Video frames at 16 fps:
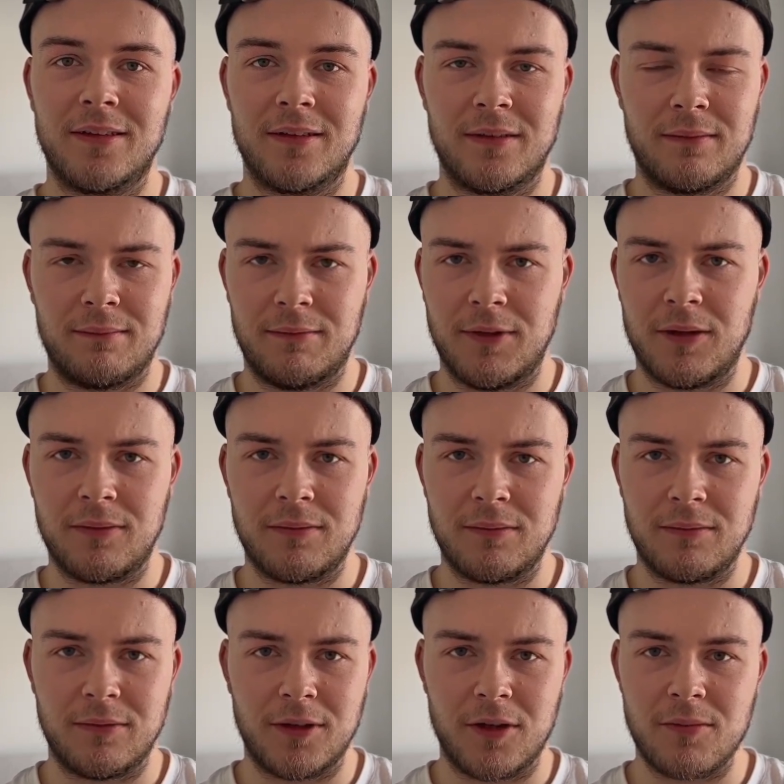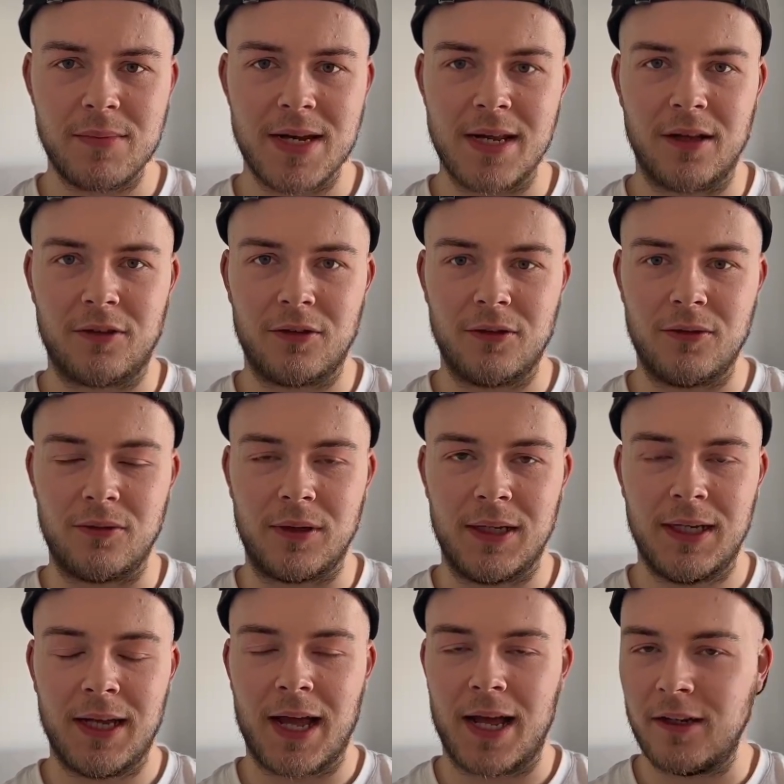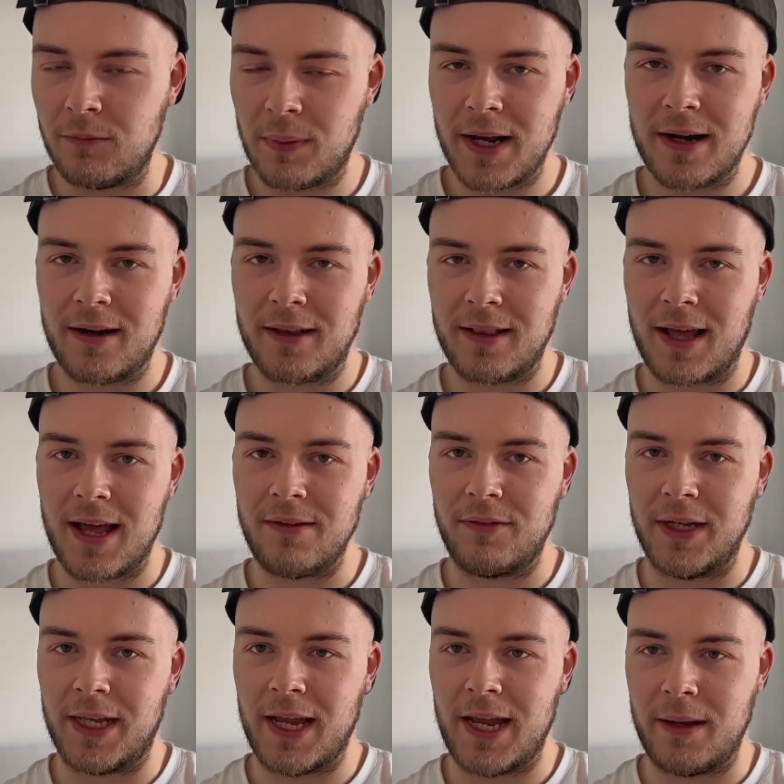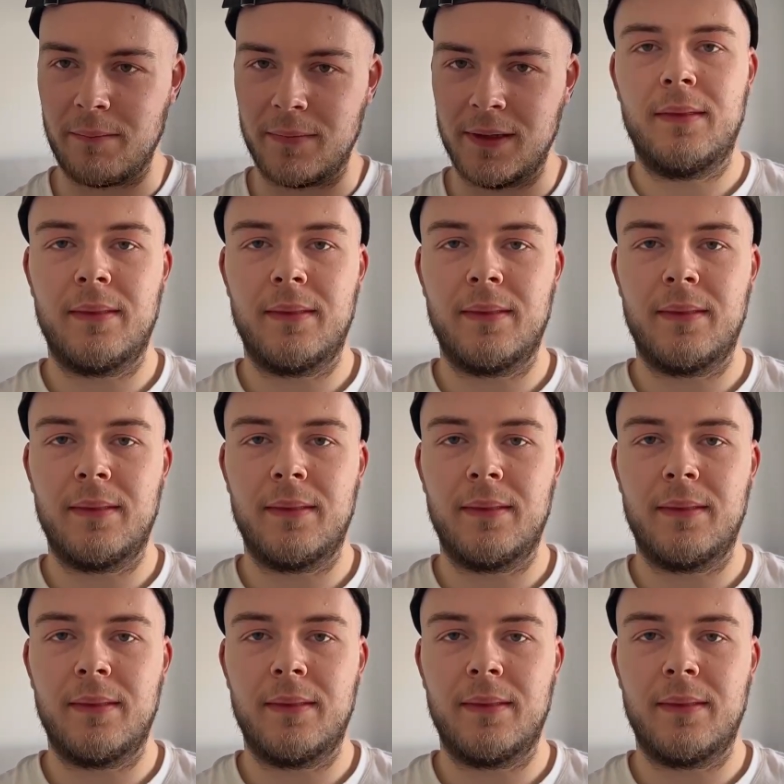Not many at all. And he's playing like that every game.